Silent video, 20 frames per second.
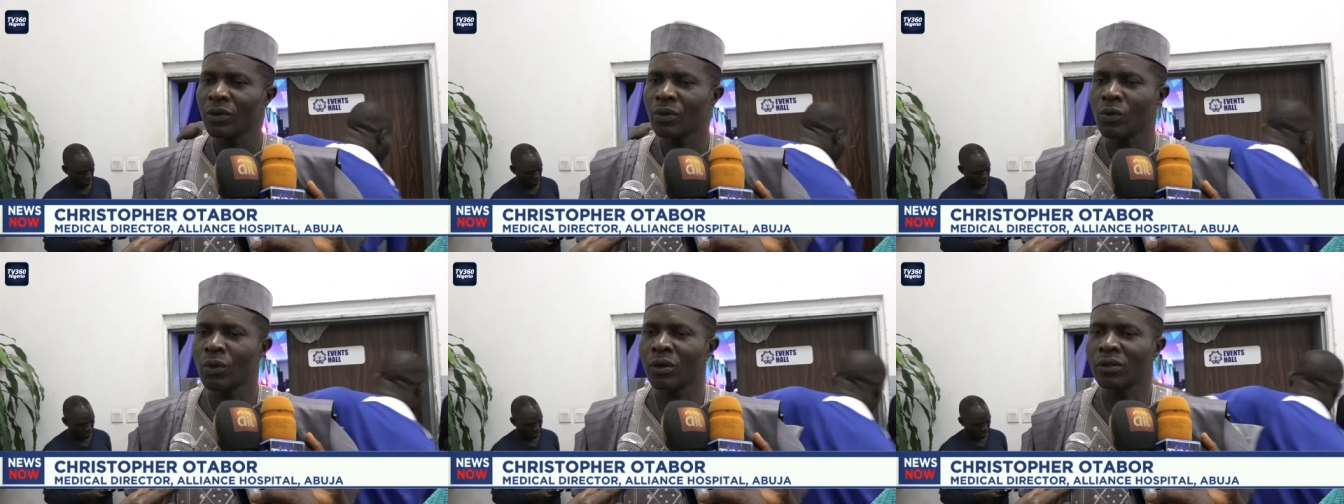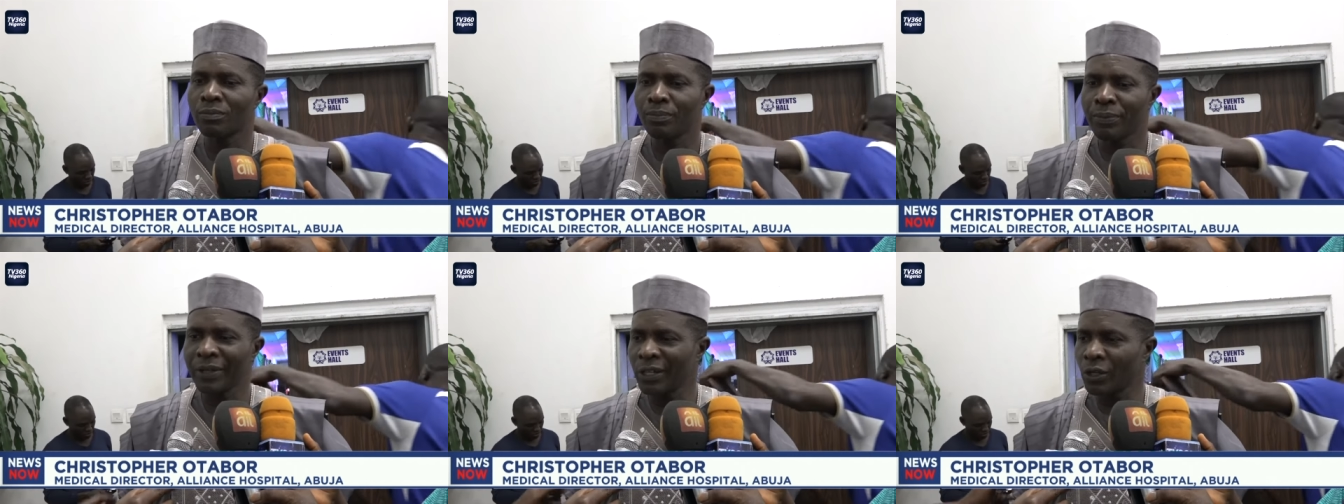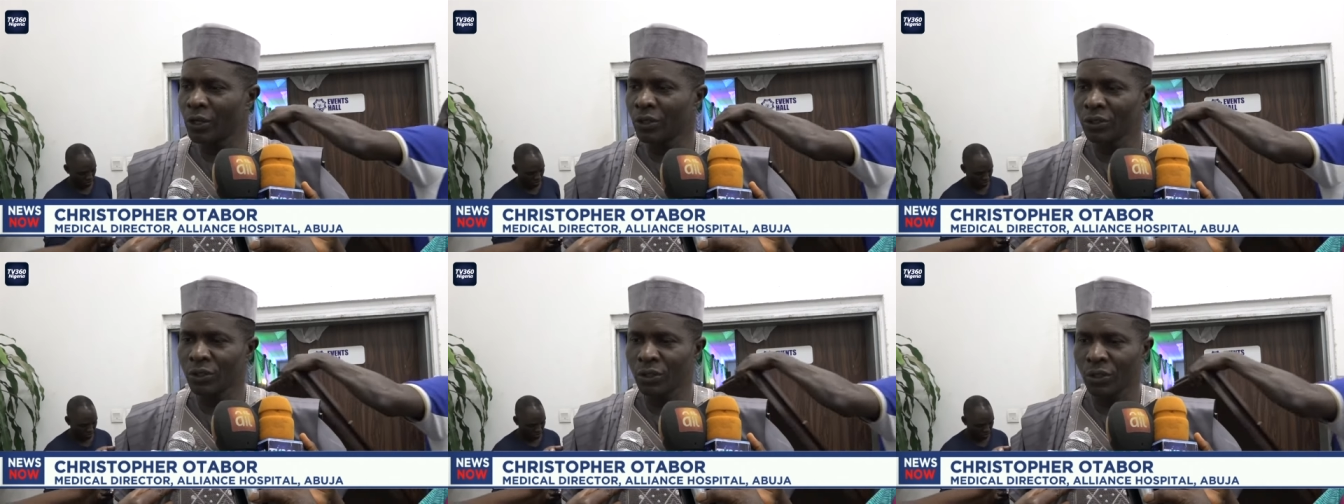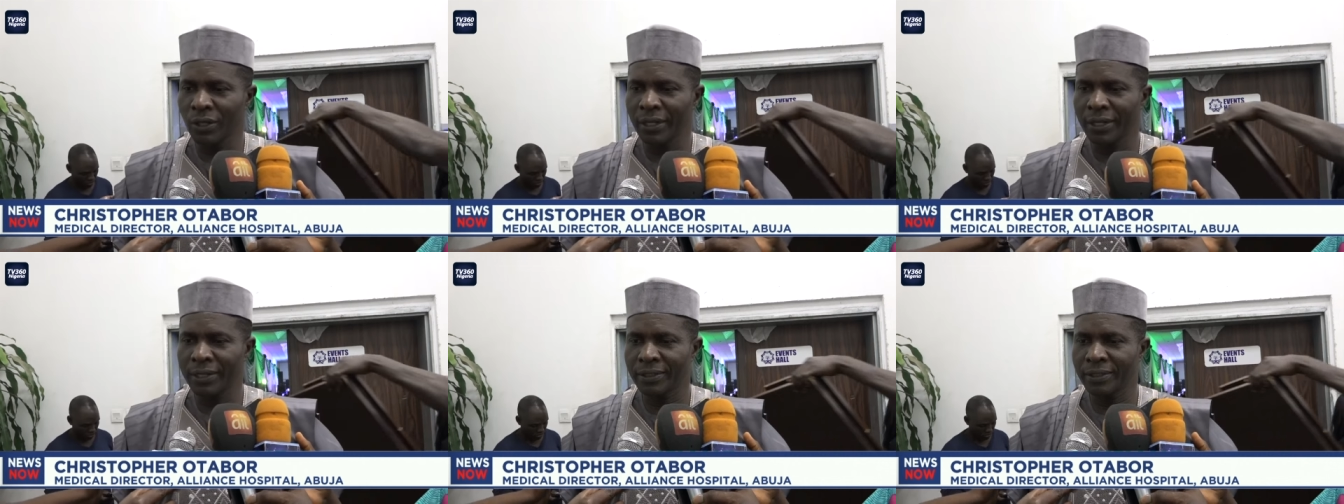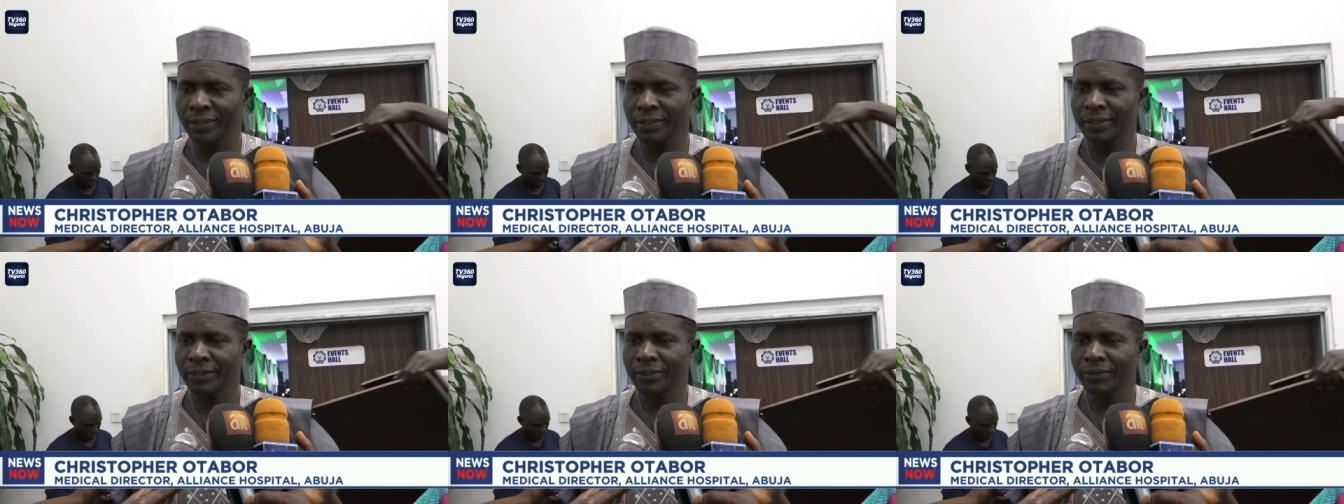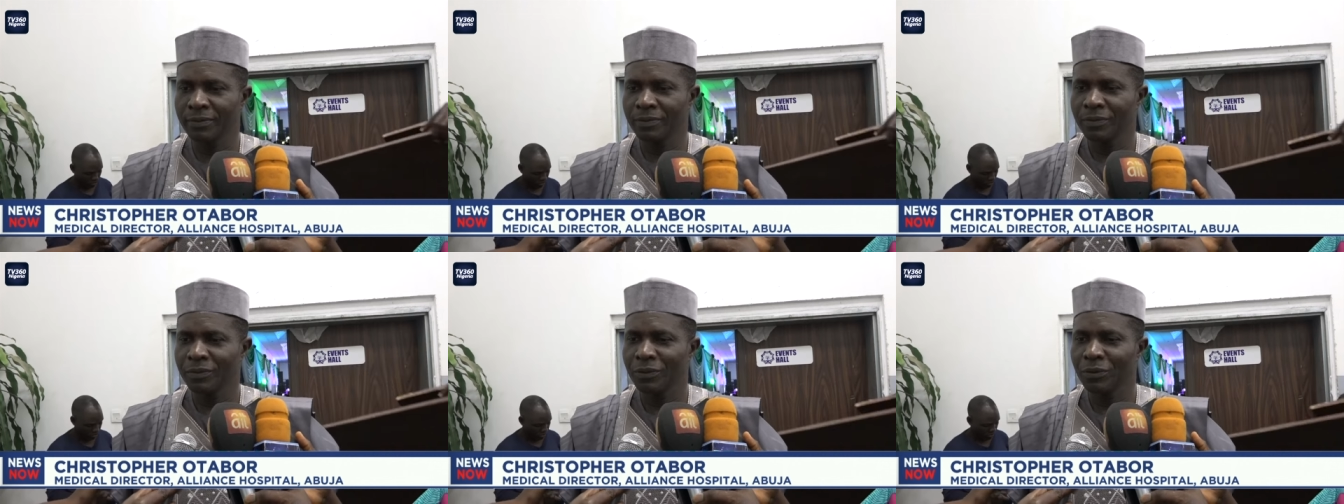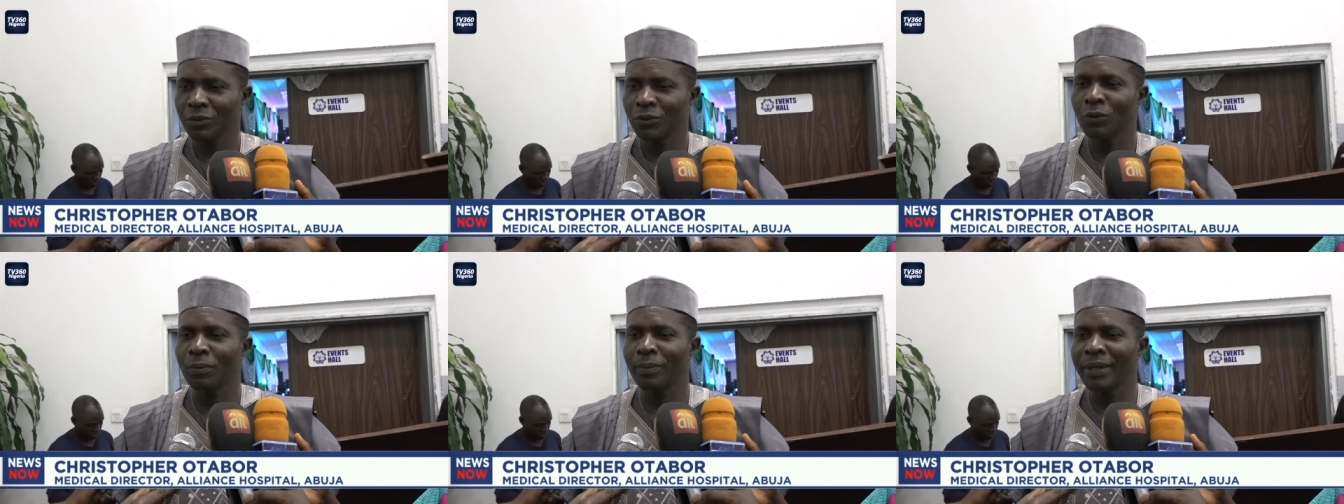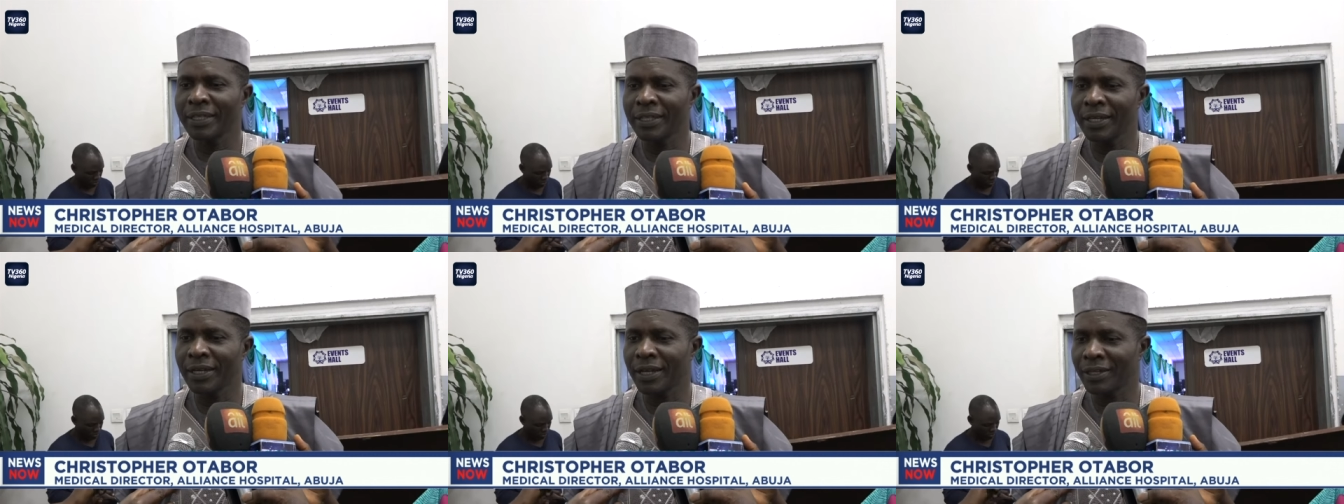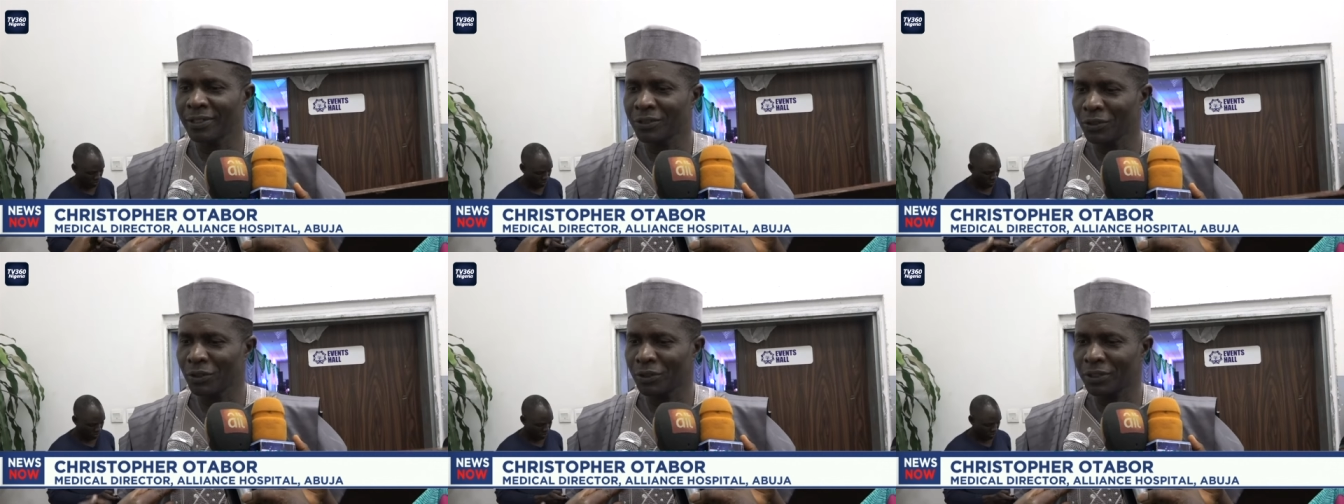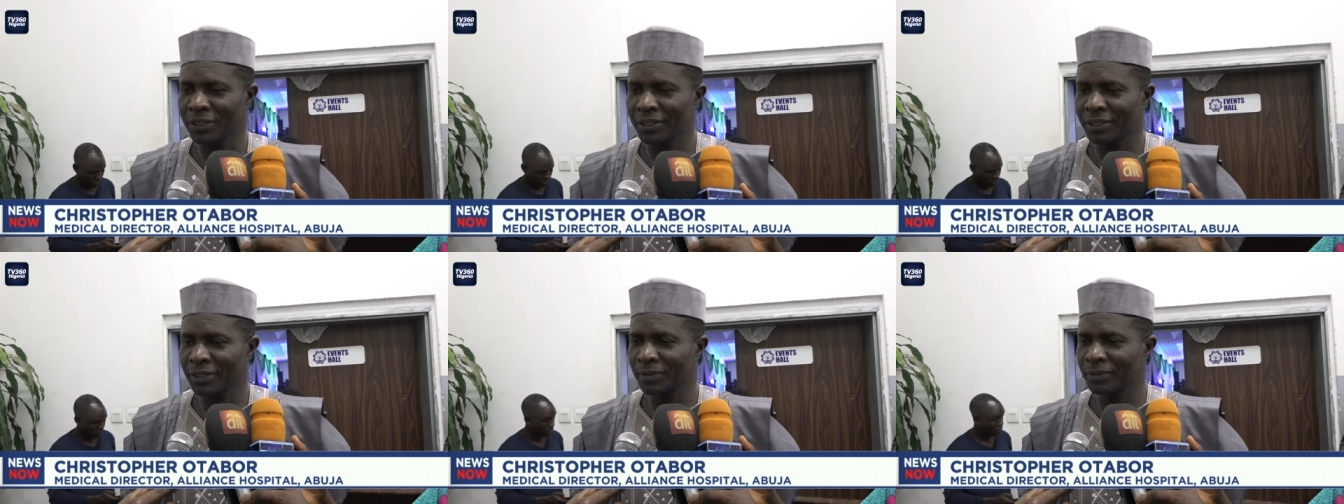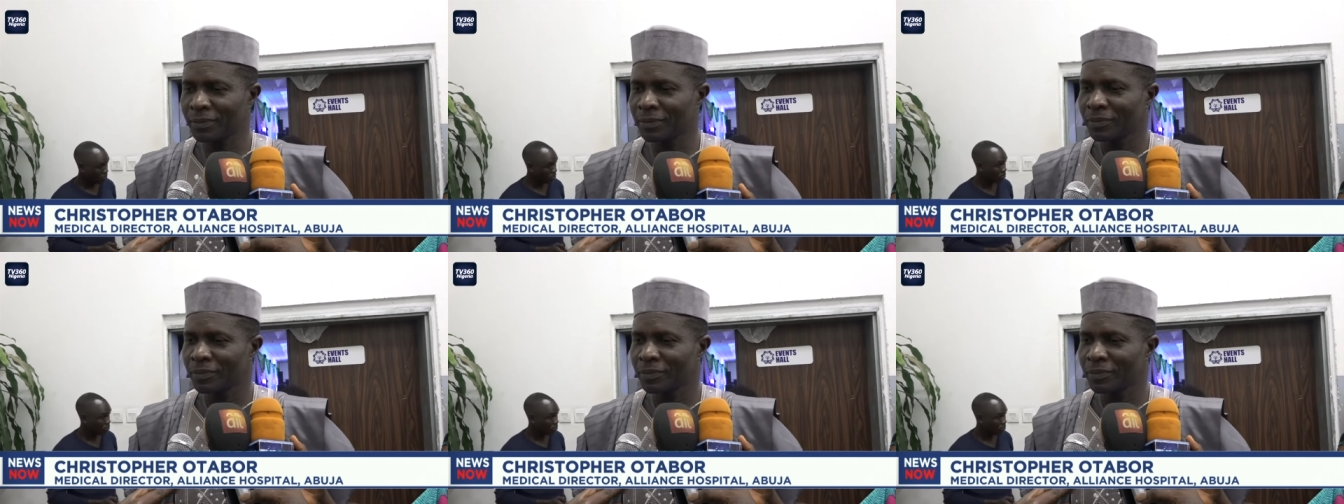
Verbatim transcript: $1 billion to medical tourism.